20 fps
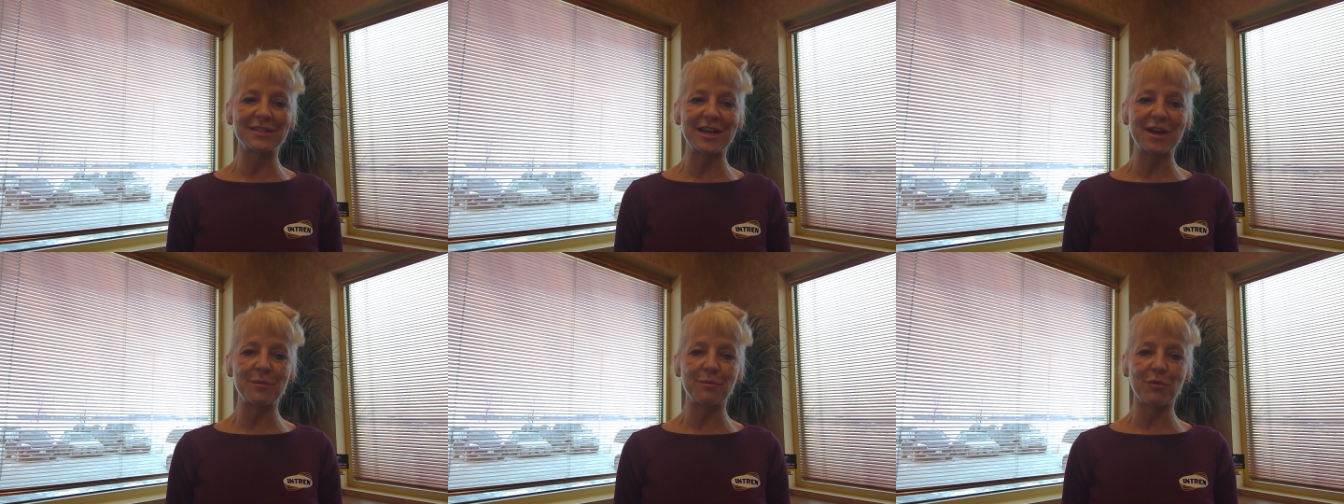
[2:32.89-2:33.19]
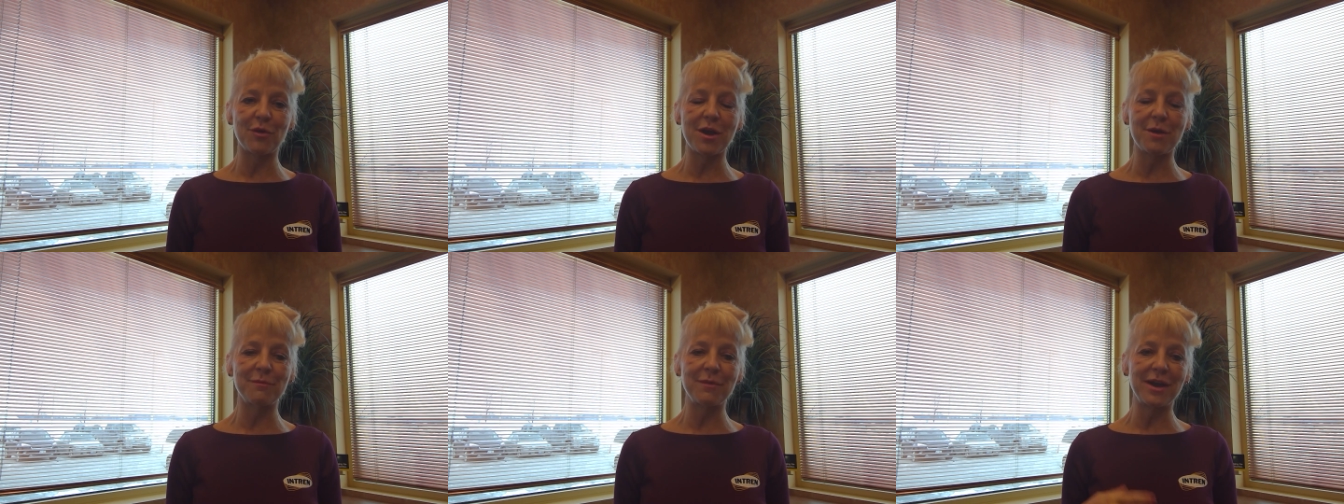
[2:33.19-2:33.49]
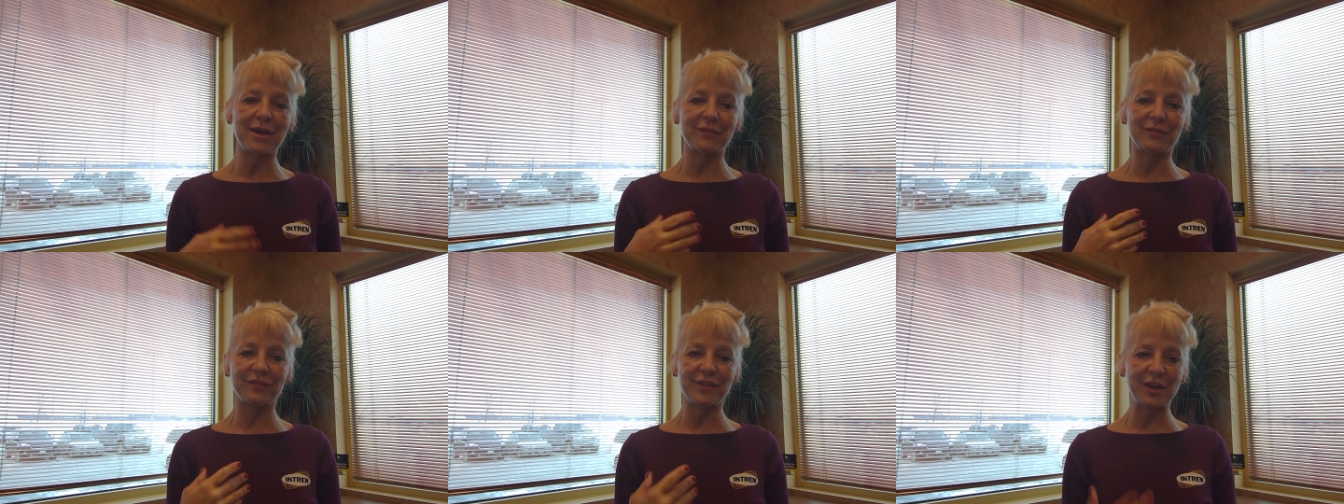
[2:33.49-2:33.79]
I brought
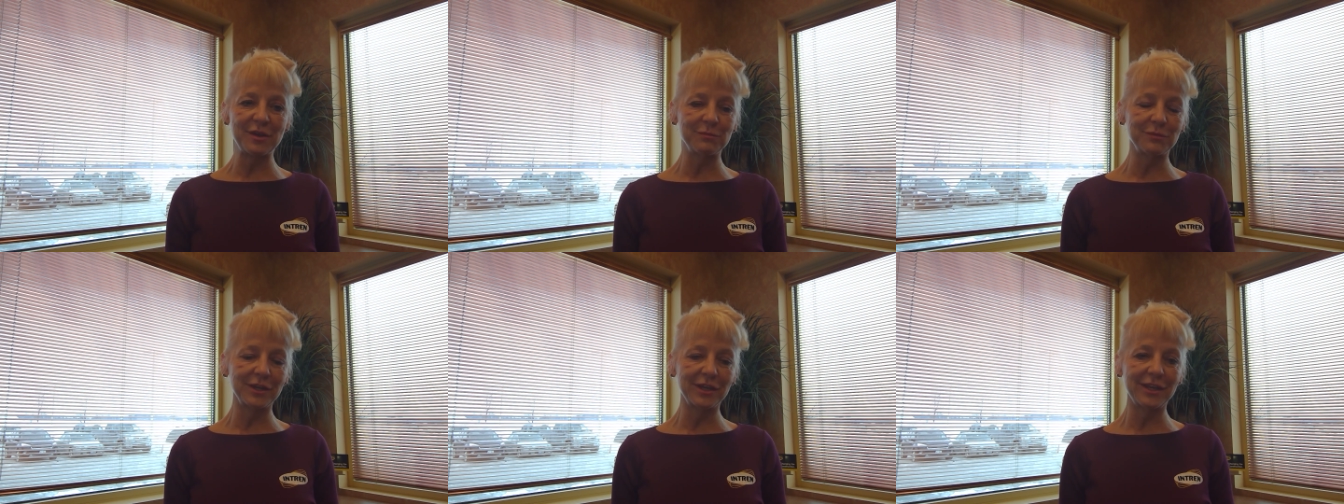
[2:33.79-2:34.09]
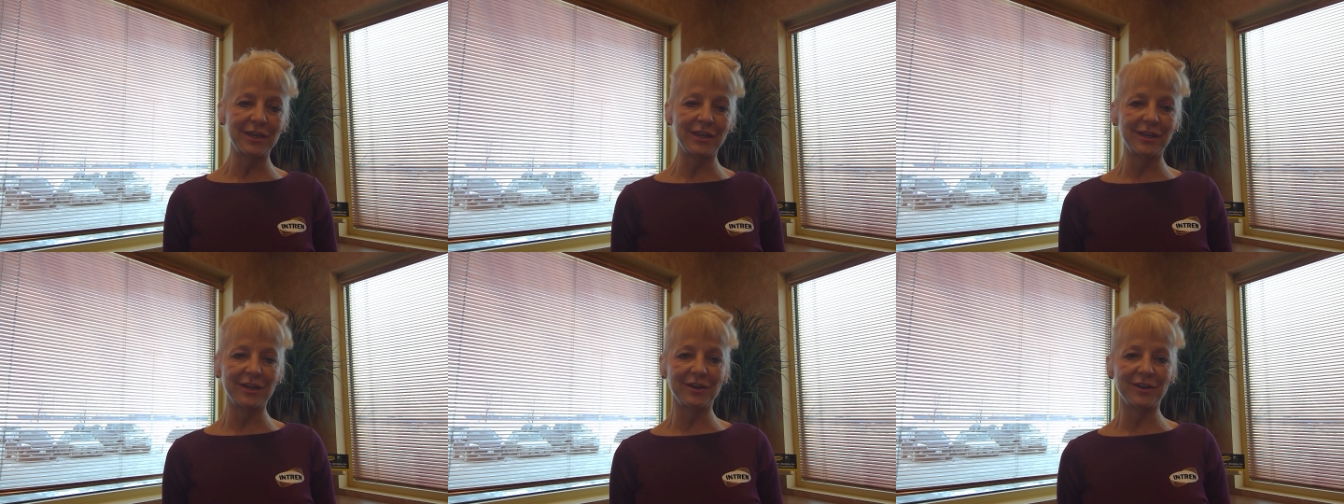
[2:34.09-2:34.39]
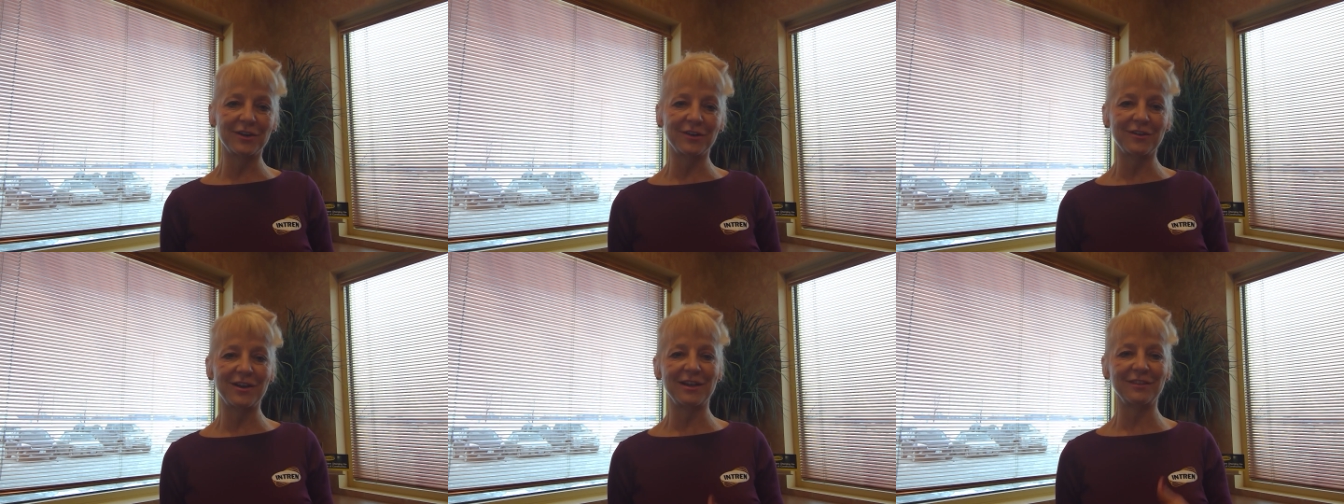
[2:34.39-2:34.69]
my family
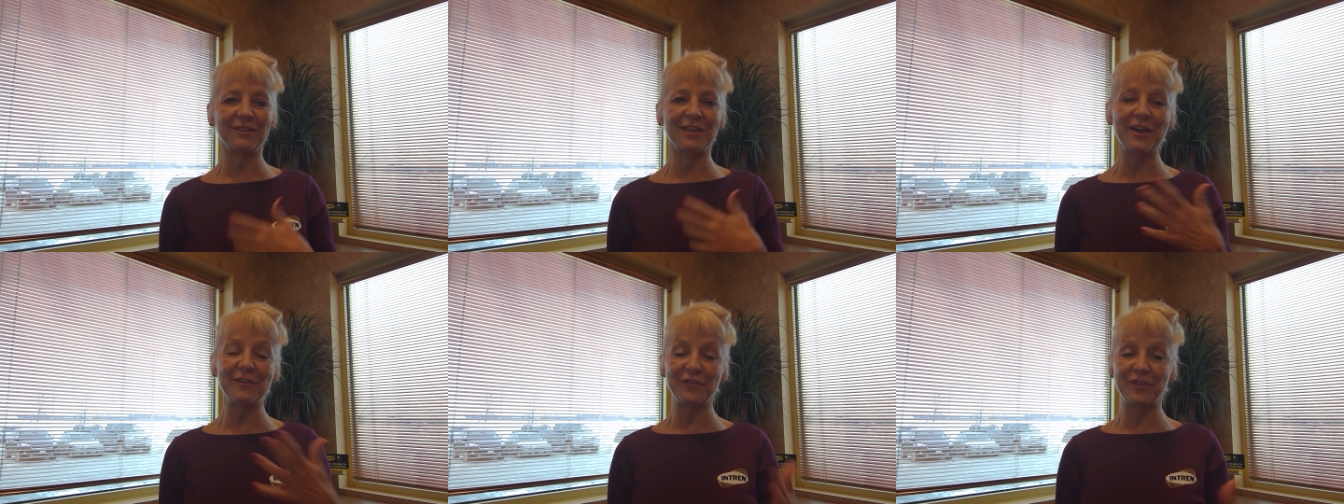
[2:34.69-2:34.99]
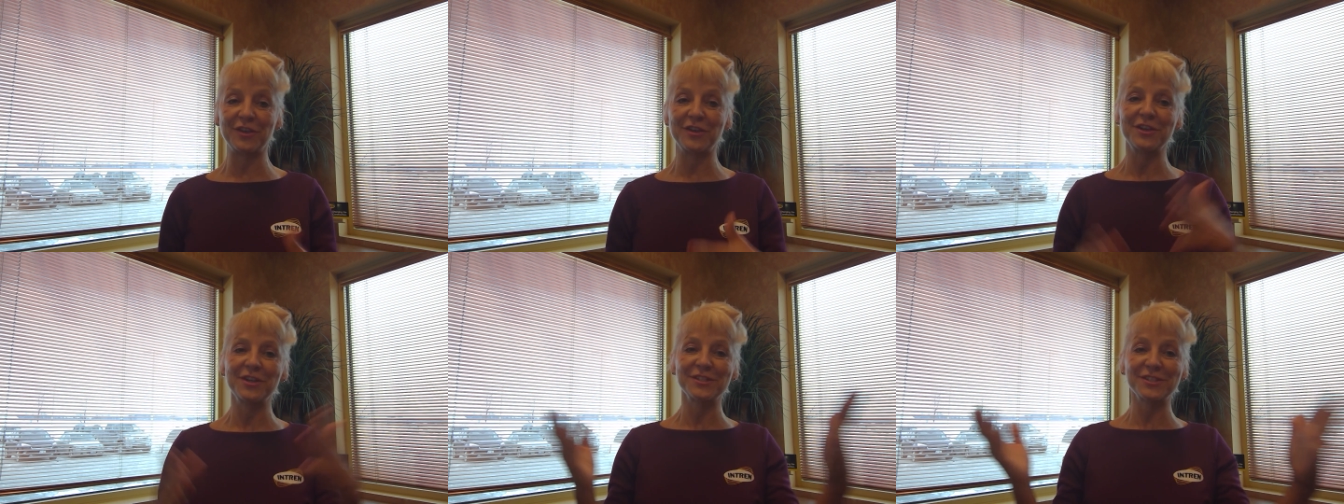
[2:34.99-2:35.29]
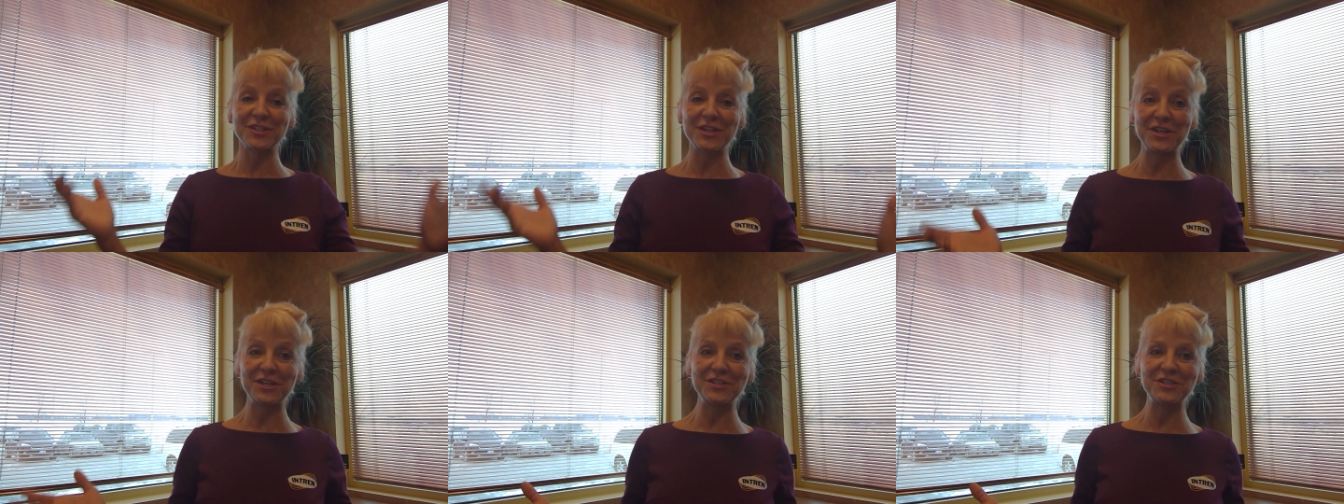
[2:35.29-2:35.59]
here. I left
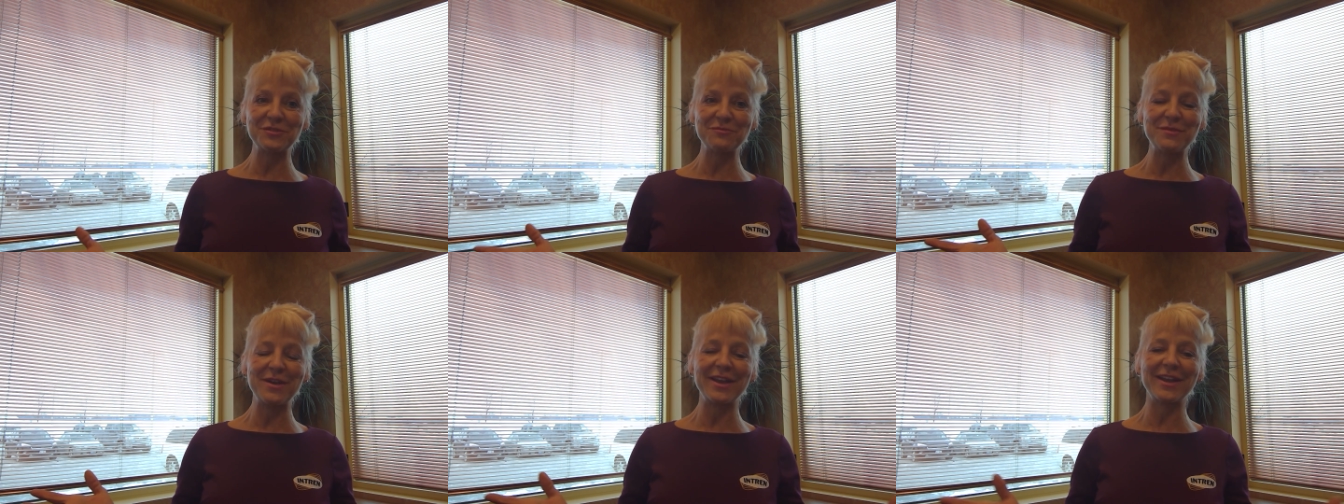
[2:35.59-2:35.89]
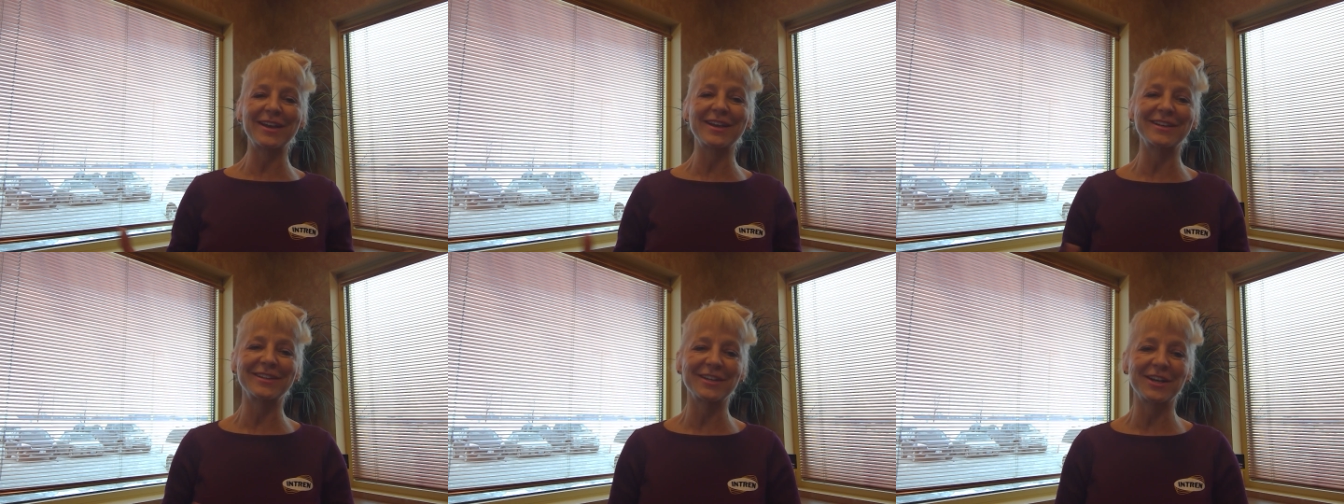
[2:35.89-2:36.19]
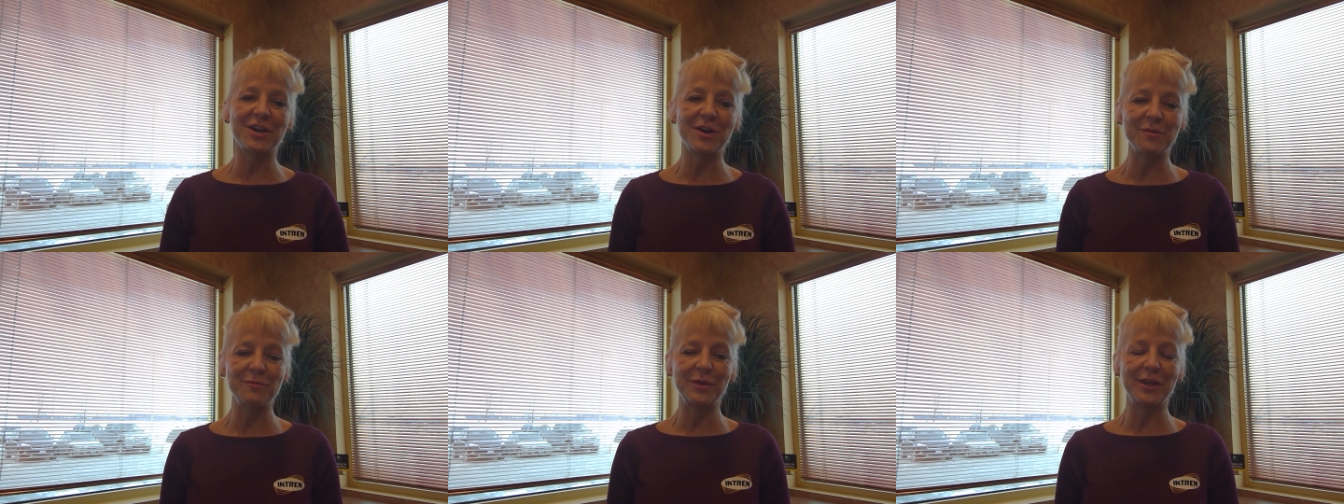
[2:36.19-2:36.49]
sunny Jamaica to
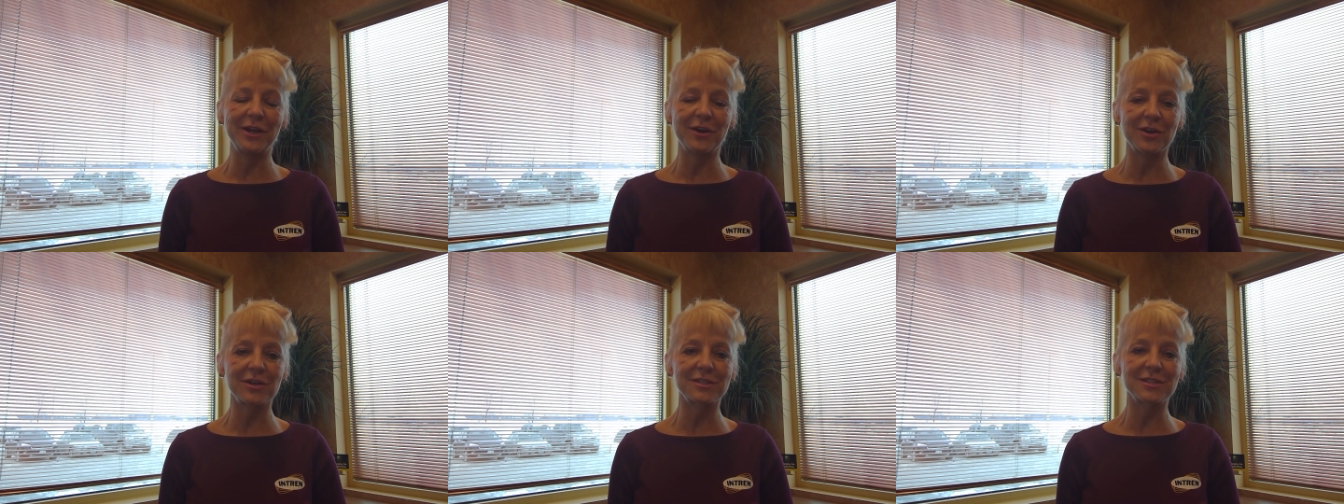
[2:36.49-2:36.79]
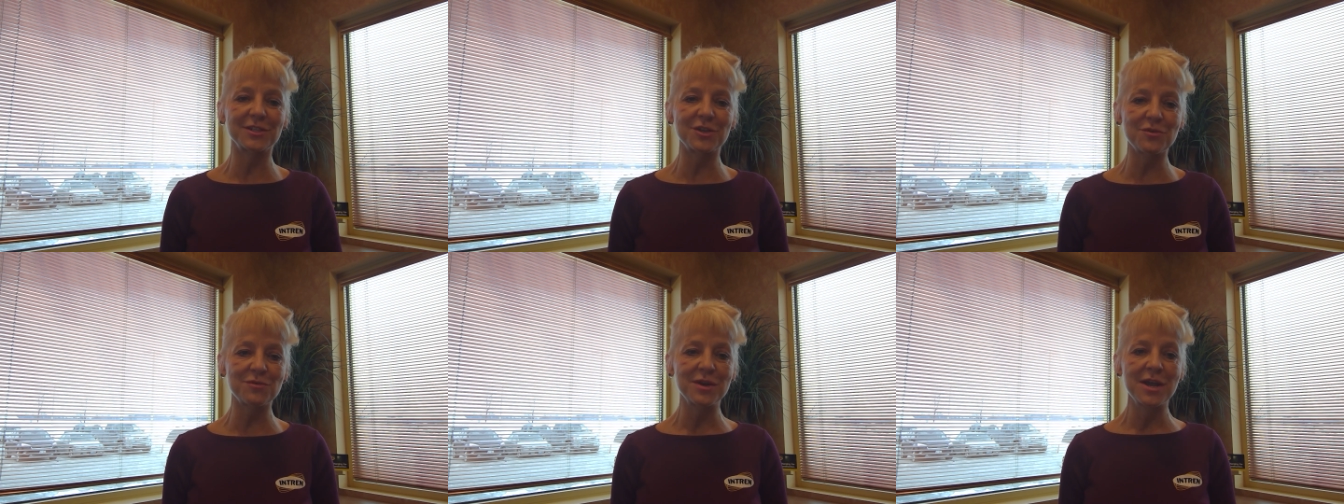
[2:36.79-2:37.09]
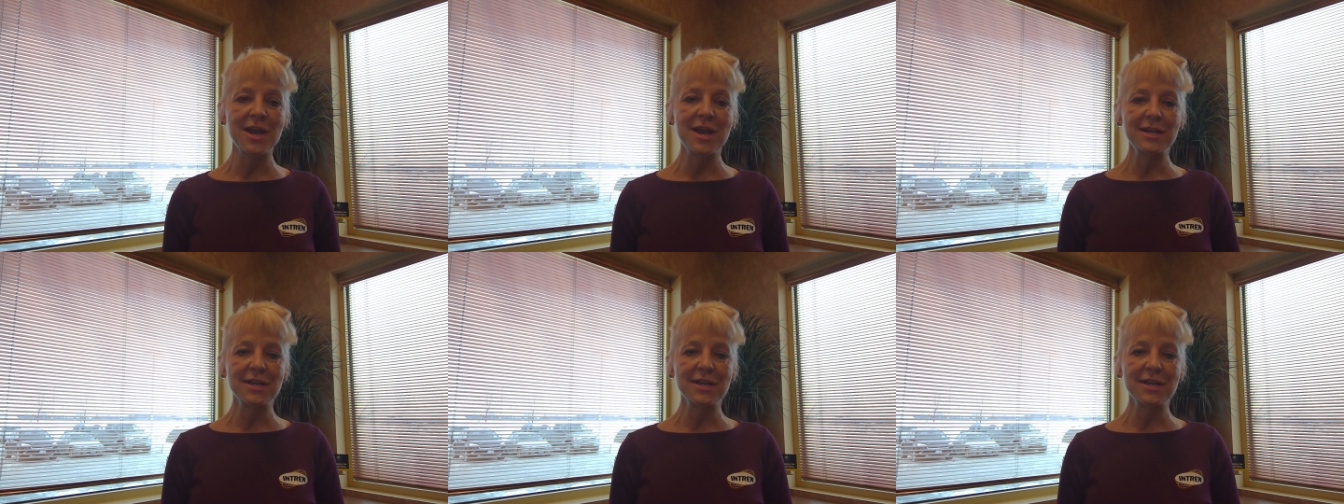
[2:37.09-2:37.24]
come here. So